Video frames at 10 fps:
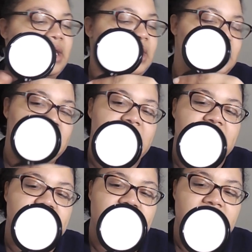get
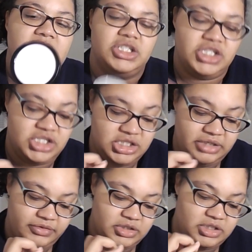these in
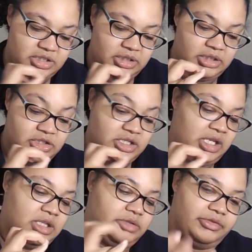different like
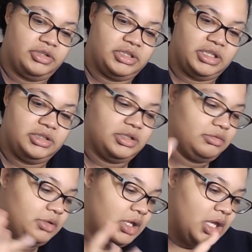shades for your skin
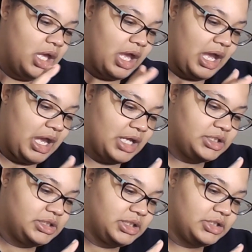tone. I
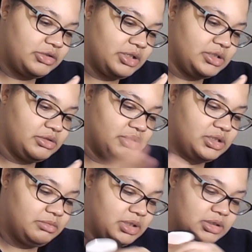just get
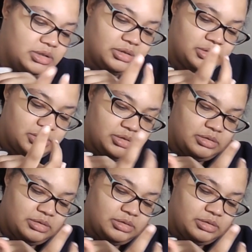translucent because